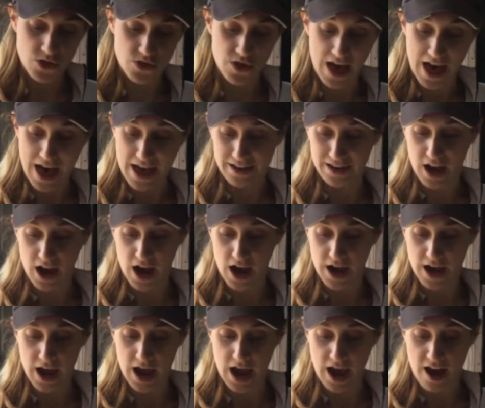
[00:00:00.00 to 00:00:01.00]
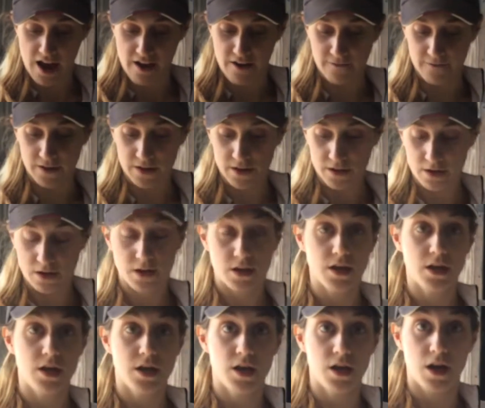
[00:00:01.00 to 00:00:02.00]
Then I have
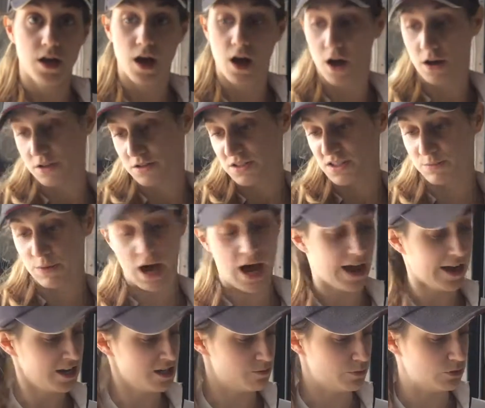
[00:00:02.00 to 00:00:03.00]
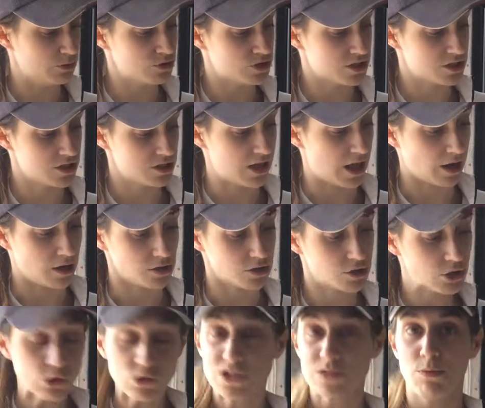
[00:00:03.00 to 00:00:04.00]
some hind boots that are
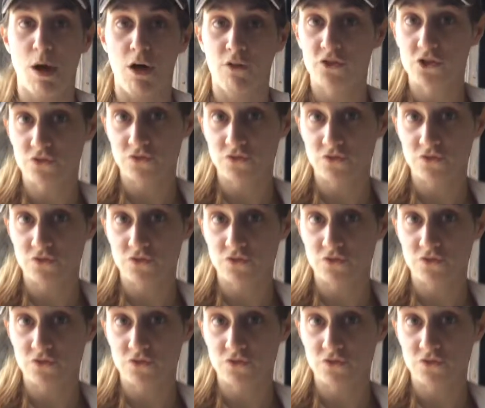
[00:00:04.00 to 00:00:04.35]
too small for